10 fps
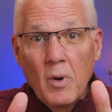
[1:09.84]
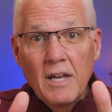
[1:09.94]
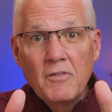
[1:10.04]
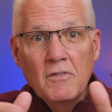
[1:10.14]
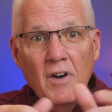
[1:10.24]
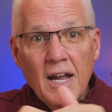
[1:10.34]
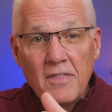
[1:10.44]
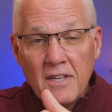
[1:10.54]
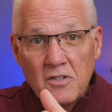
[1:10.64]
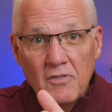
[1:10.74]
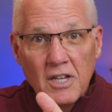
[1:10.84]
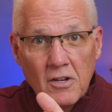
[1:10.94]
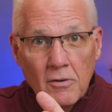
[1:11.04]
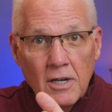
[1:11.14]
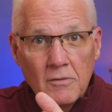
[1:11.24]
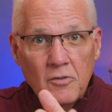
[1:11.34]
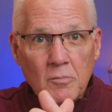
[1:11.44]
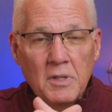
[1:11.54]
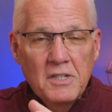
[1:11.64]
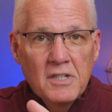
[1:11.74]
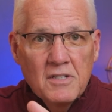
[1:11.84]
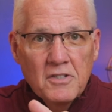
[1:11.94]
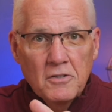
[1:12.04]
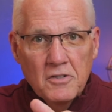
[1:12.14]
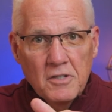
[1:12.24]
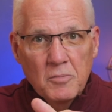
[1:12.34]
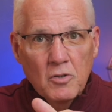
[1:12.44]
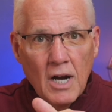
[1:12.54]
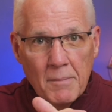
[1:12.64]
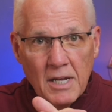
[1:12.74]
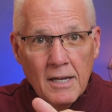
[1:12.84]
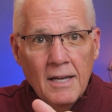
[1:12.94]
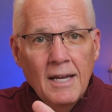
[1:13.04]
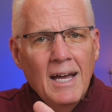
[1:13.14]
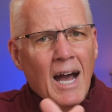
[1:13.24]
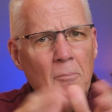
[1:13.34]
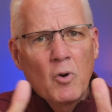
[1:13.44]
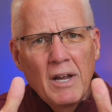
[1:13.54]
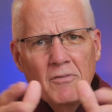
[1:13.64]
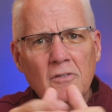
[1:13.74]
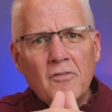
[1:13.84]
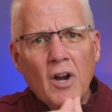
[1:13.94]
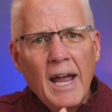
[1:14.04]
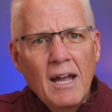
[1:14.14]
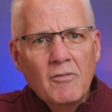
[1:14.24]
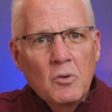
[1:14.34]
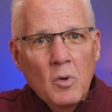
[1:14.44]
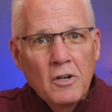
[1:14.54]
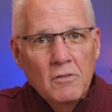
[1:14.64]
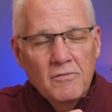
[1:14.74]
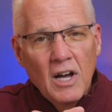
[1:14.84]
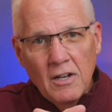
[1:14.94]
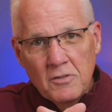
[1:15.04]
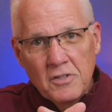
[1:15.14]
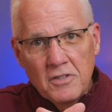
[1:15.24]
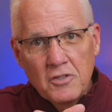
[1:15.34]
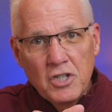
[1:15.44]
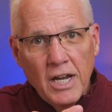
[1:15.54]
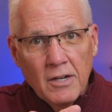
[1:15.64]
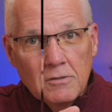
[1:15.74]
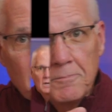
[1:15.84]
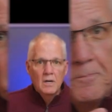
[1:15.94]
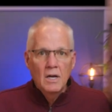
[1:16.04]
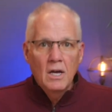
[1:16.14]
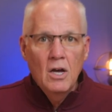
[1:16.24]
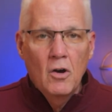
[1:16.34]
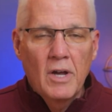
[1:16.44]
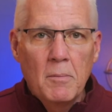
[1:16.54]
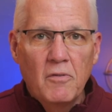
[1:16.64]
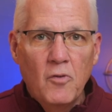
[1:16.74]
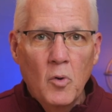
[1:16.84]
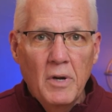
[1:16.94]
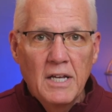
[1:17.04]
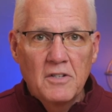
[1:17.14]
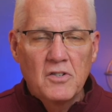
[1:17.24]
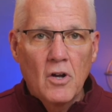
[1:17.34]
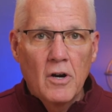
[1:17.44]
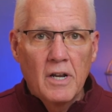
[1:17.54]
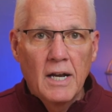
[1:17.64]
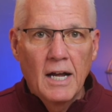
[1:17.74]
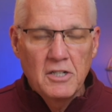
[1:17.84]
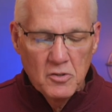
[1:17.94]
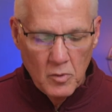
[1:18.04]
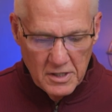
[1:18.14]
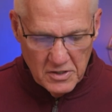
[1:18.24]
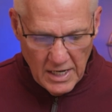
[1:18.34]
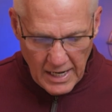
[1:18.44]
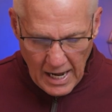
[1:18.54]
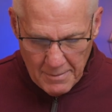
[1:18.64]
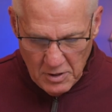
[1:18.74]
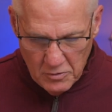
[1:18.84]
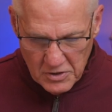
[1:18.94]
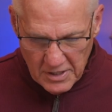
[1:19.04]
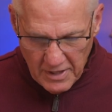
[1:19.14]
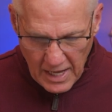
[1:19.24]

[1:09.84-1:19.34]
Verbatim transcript: way, if you find this video helpful, please consider subscribing. I'm grateful for everyone who follows this channel. Okay, before we get started, I just want to say I'm using